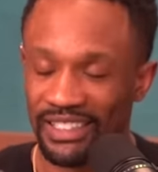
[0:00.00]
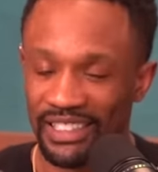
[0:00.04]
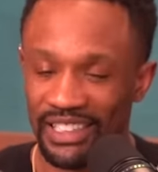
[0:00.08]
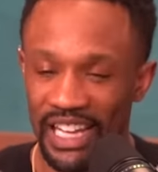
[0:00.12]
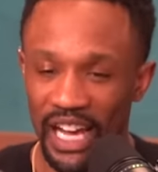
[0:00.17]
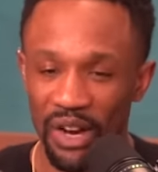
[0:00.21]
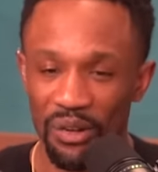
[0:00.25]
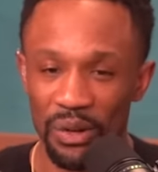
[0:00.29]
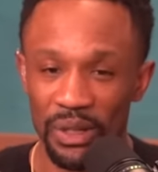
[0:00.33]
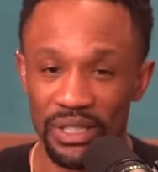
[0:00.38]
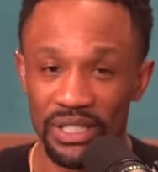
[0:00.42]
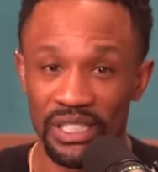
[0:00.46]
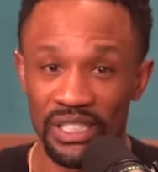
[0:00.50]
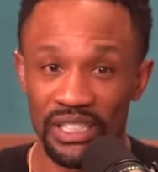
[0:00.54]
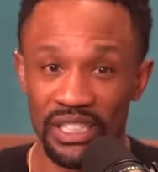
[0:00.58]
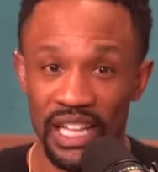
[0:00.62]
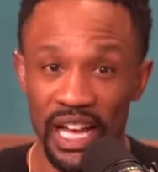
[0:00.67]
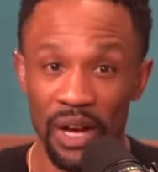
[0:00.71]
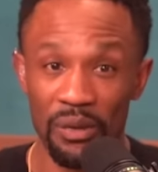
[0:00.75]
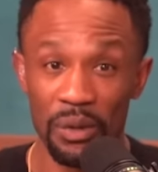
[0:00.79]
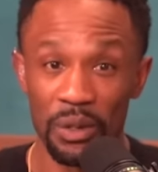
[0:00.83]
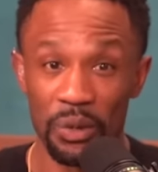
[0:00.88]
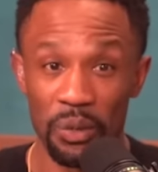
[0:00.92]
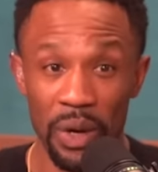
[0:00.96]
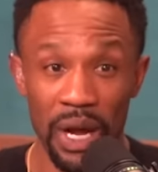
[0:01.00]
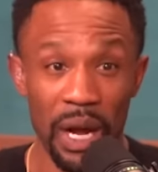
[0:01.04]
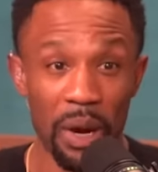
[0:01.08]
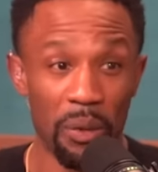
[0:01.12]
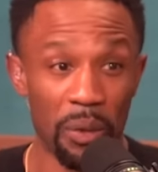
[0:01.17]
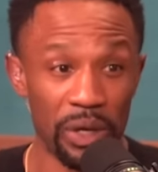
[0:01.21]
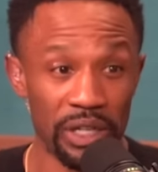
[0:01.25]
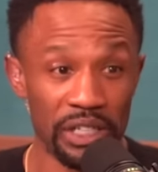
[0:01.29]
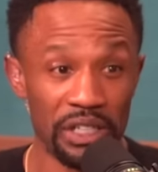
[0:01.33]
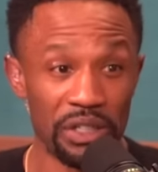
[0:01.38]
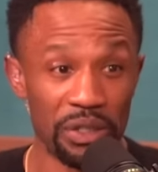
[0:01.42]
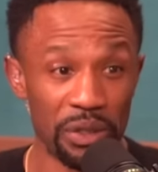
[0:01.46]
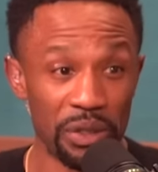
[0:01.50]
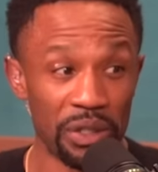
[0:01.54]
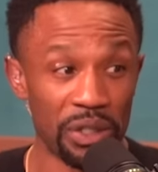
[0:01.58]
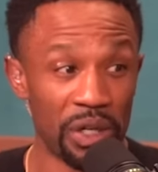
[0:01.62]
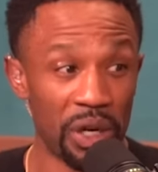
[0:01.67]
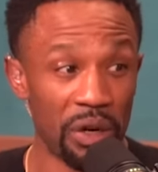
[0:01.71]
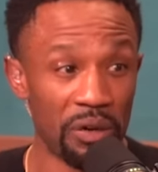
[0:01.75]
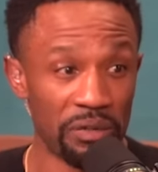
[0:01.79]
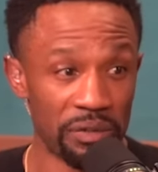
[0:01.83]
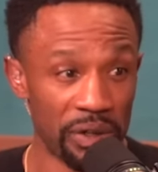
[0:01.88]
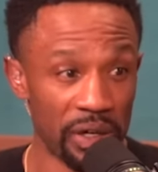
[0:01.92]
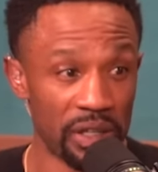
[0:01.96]
that was that was why I wanted you to
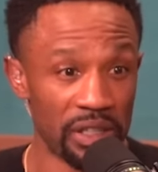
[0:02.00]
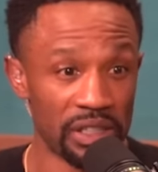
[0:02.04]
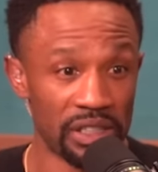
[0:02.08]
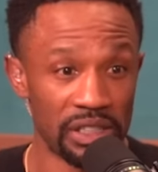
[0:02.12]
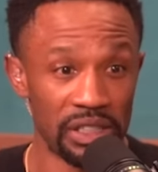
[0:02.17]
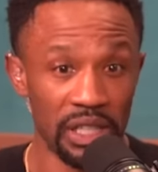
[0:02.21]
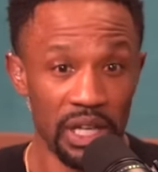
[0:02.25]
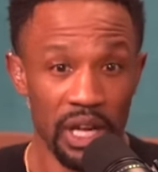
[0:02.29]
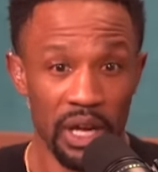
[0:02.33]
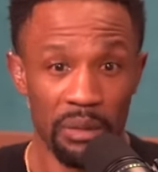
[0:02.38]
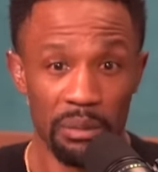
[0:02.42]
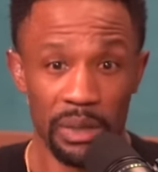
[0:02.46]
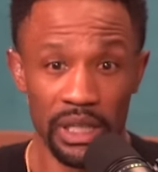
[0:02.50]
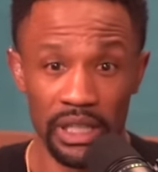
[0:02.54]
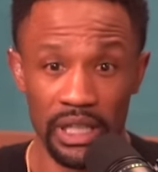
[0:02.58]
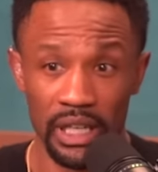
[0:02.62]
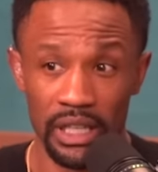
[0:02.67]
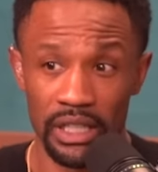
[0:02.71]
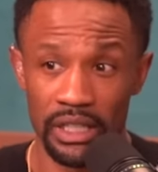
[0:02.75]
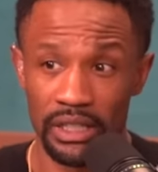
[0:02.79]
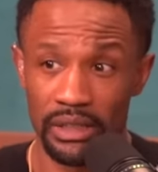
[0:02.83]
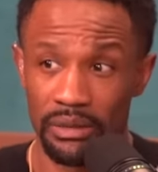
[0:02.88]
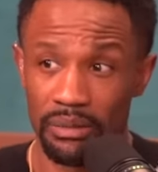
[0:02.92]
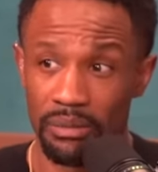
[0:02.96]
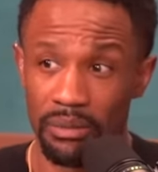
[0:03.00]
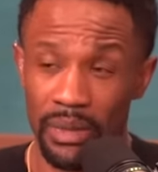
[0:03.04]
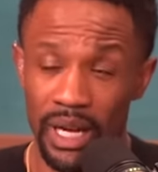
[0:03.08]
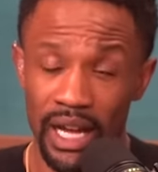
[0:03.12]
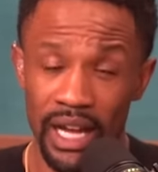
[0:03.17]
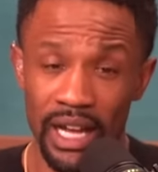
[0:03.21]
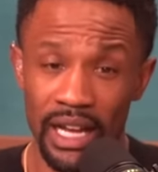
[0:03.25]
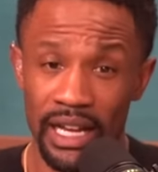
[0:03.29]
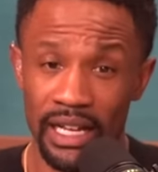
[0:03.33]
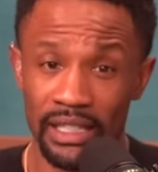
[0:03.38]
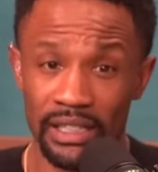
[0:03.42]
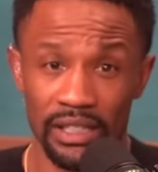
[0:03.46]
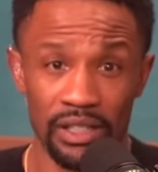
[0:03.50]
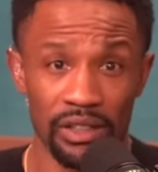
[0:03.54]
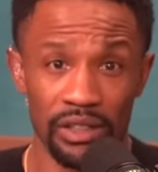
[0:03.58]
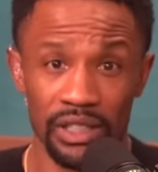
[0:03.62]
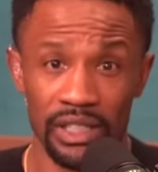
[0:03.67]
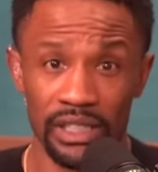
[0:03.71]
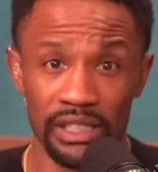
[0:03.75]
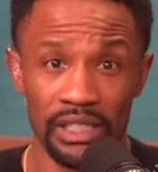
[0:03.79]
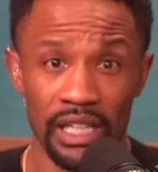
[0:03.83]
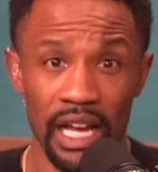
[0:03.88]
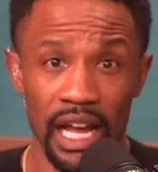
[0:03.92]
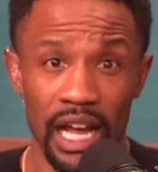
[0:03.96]
go first because my answer
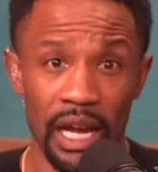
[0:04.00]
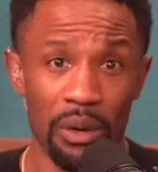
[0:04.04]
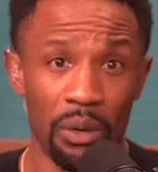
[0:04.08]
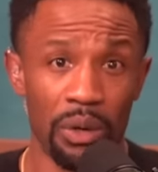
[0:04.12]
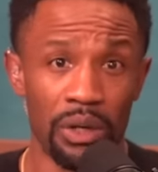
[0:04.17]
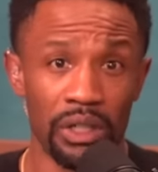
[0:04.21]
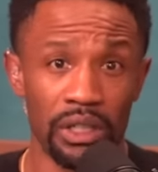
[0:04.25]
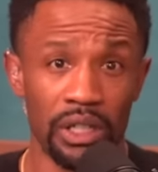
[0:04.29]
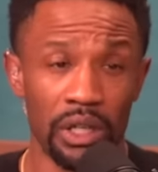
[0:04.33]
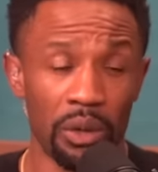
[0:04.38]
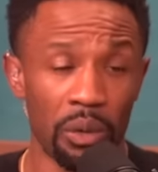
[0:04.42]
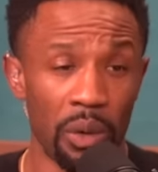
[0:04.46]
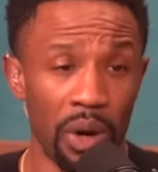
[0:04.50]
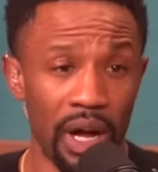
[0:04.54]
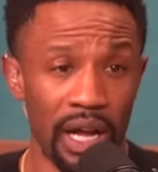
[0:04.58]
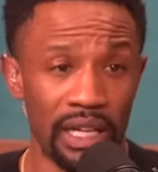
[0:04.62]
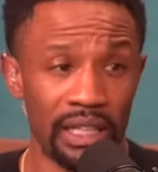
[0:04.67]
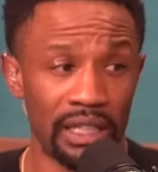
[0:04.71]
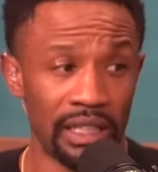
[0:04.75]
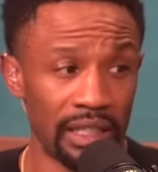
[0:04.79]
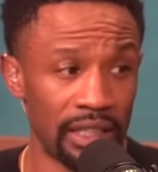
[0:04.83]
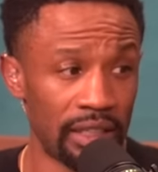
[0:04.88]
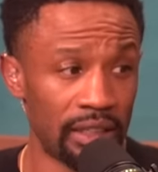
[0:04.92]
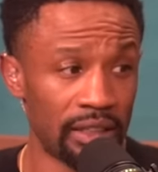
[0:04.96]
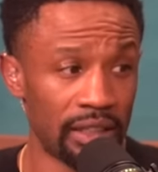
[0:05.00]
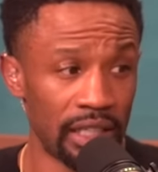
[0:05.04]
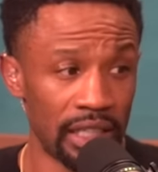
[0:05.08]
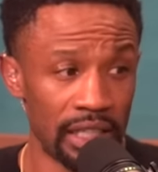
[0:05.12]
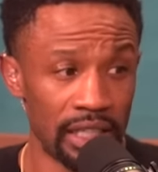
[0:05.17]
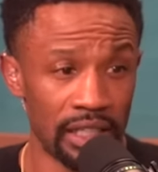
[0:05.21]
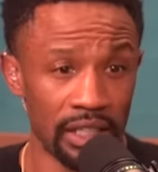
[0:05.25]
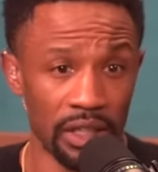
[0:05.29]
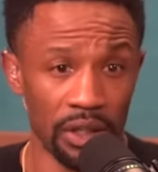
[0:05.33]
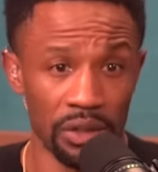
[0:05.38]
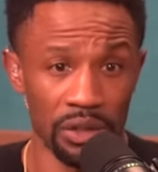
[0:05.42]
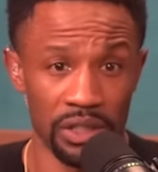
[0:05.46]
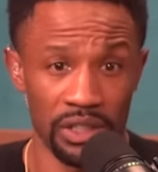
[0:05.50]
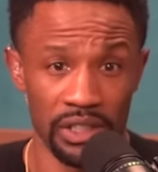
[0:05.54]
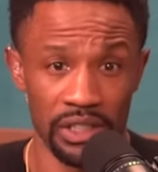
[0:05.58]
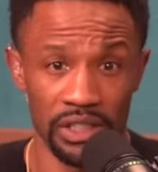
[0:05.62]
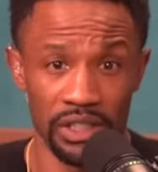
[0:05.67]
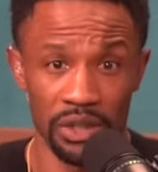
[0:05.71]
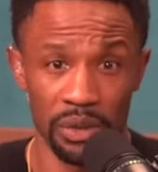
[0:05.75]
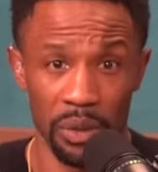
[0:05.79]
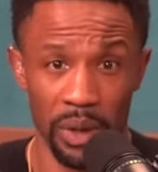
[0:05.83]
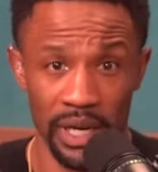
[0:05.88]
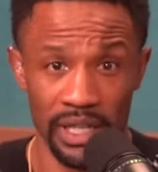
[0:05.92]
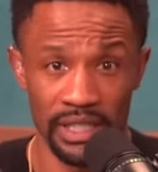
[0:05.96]
is I want Kawhi Leonard in those
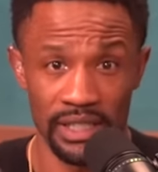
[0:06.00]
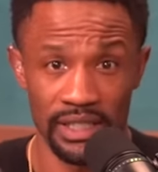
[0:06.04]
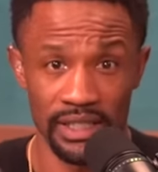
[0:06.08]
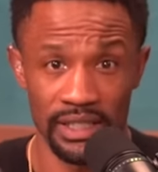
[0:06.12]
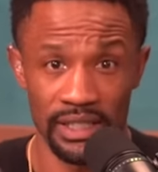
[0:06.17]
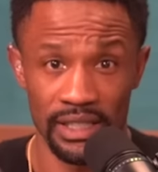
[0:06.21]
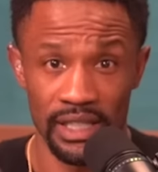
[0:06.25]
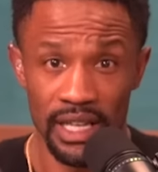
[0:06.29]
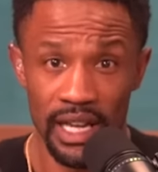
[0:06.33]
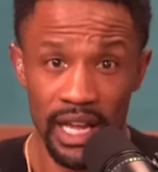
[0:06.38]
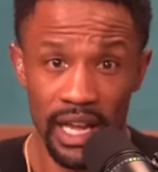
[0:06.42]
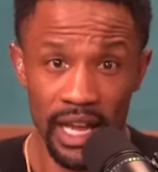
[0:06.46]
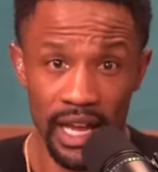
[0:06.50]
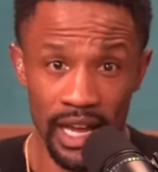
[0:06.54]
situations.